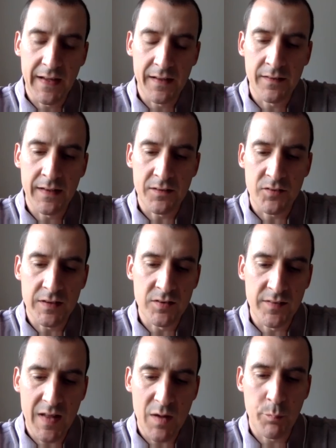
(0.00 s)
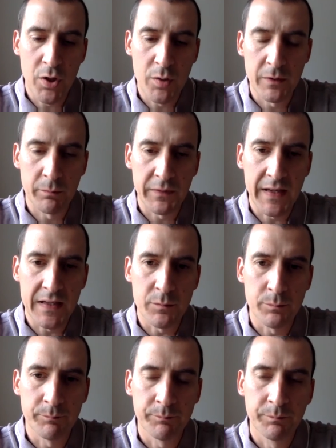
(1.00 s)
on that season, that Birmingham
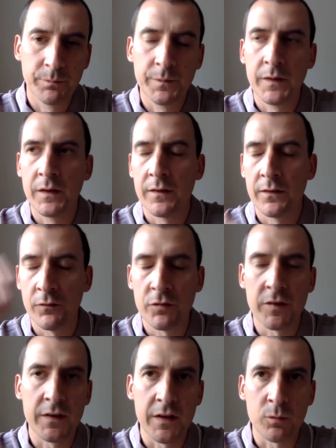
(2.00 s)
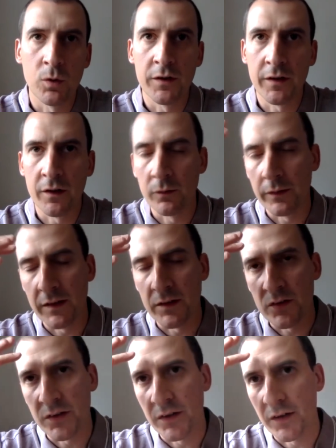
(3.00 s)
game, obviously the Eduardo
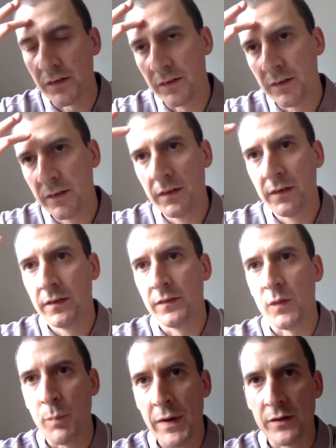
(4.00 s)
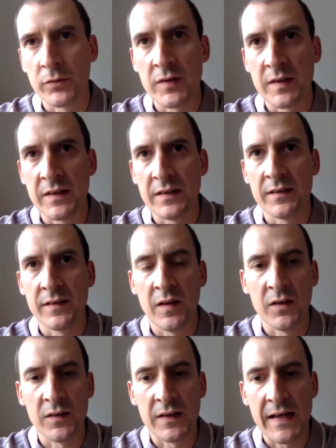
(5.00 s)
incident, the penalty
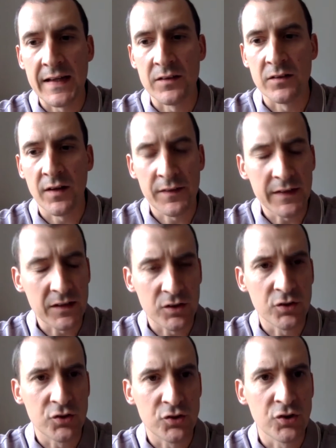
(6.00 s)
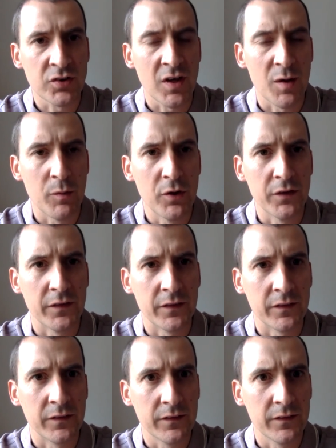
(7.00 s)
at the end? I think you'd just come
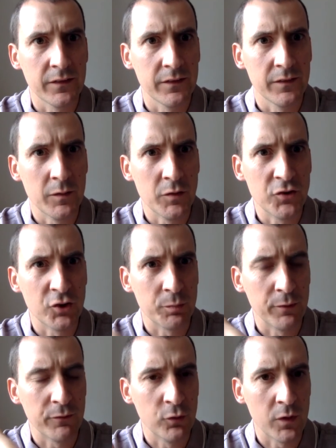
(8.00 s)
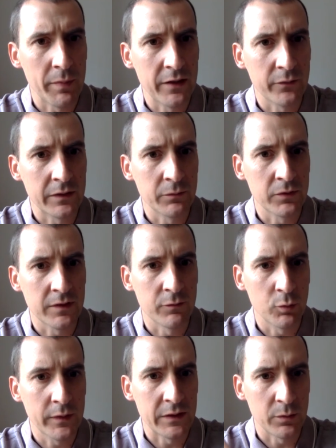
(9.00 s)
on just before the penalty was
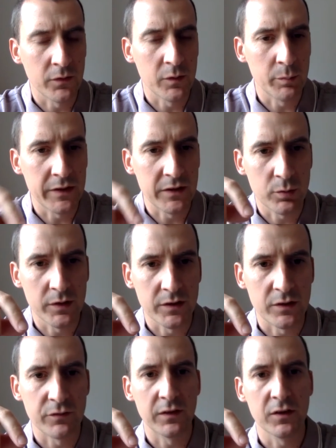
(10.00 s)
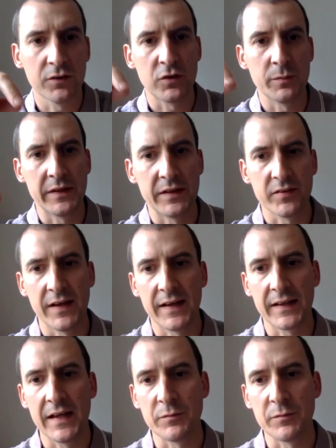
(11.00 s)
given away. You were on the pitch, weren't you, for the last few minutes of that